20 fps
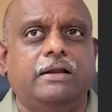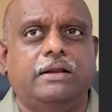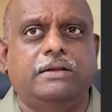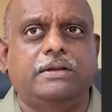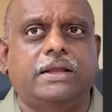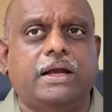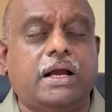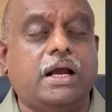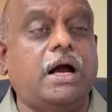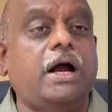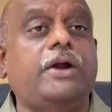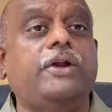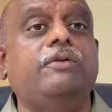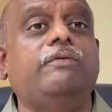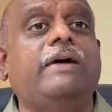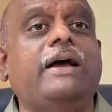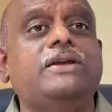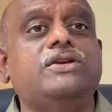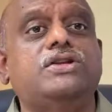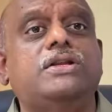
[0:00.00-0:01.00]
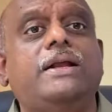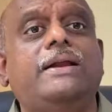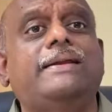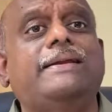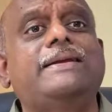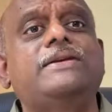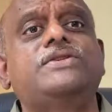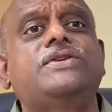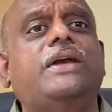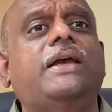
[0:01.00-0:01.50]
the cardiovascular
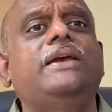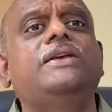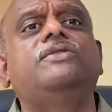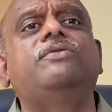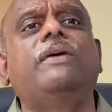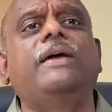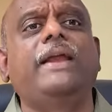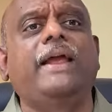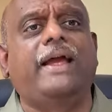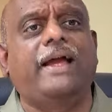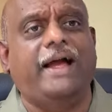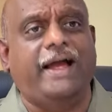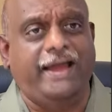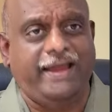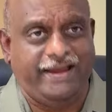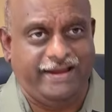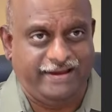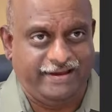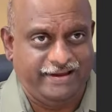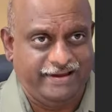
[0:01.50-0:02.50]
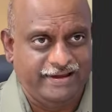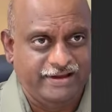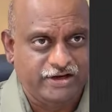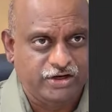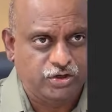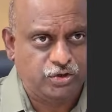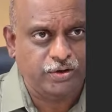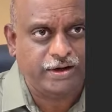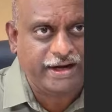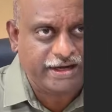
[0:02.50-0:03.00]
risk is very high
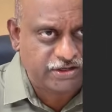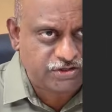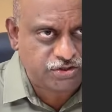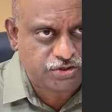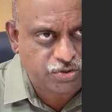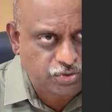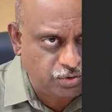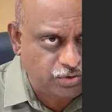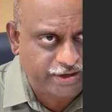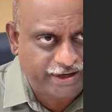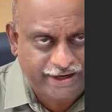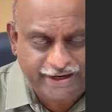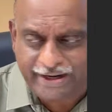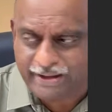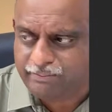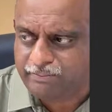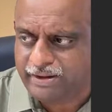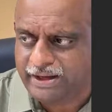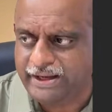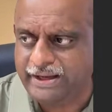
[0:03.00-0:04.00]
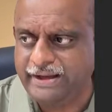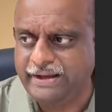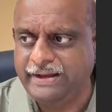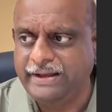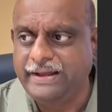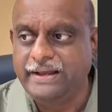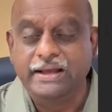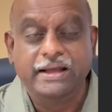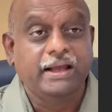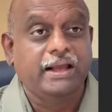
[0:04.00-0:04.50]
to get stroke and MI,
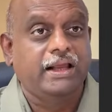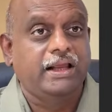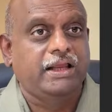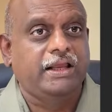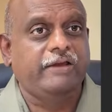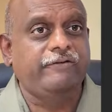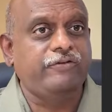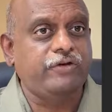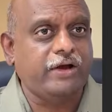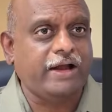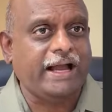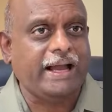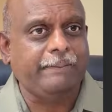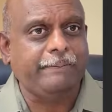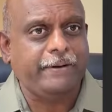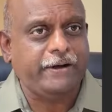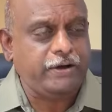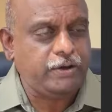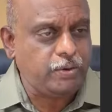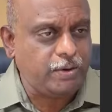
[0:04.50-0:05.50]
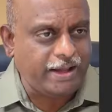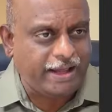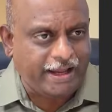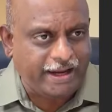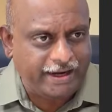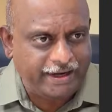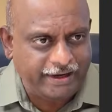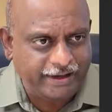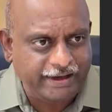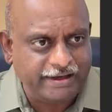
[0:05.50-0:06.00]
if you happen to
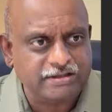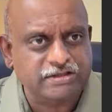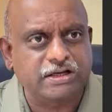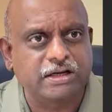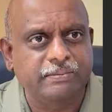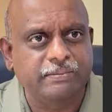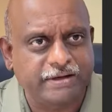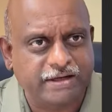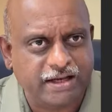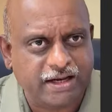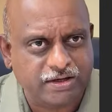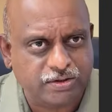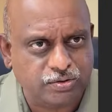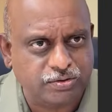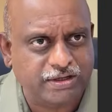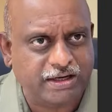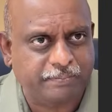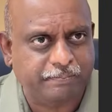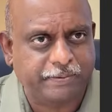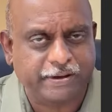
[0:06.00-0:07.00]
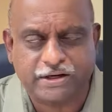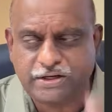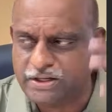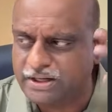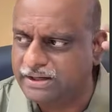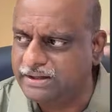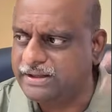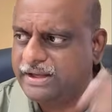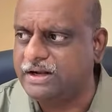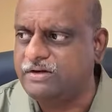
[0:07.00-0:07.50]
add ACE inhibitor to that
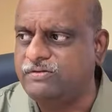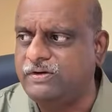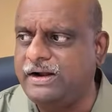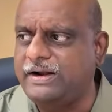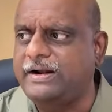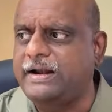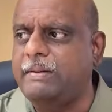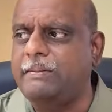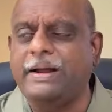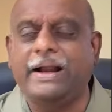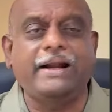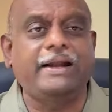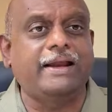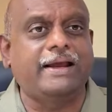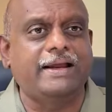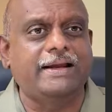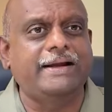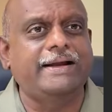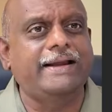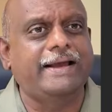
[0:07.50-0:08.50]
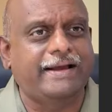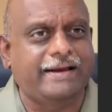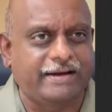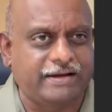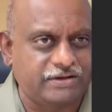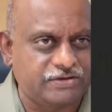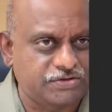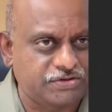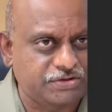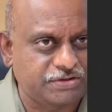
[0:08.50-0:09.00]
patient, that will dramatically
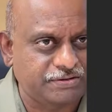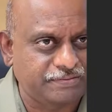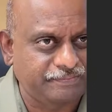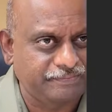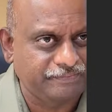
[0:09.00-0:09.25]
decrease.